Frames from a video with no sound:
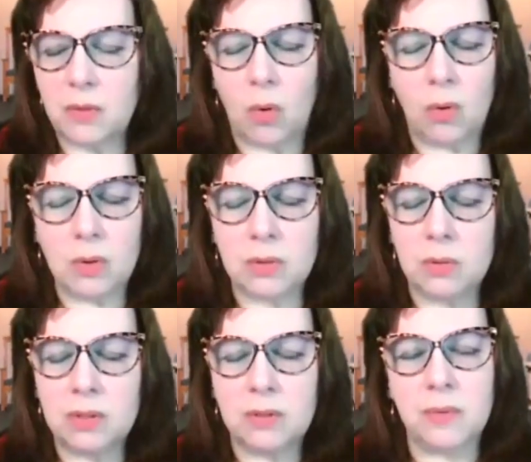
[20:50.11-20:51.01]
all
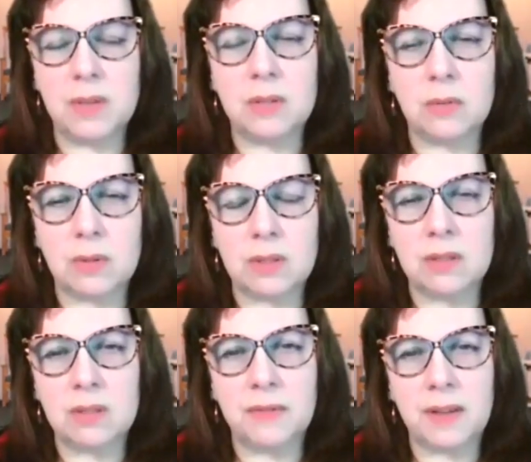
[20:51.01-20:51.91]
sorts of
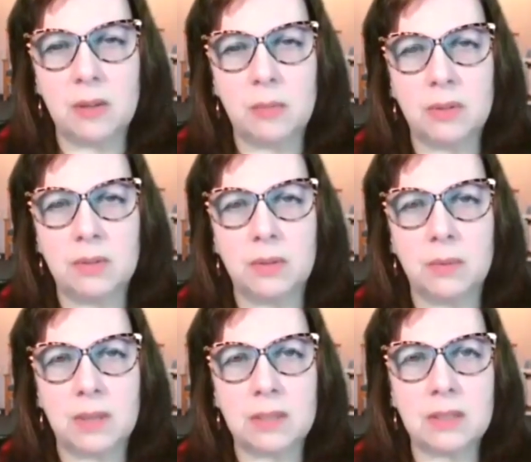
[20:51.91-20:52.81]
resources available
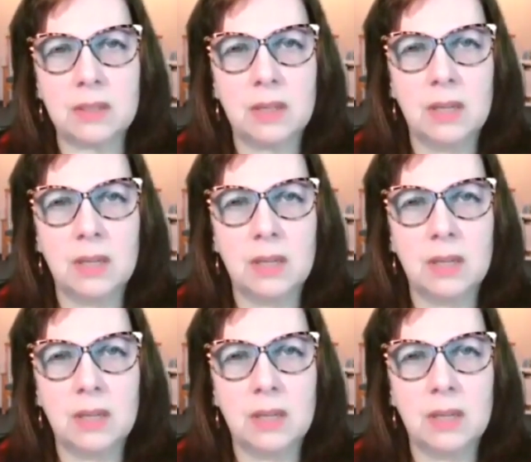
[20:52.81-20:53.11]
to us,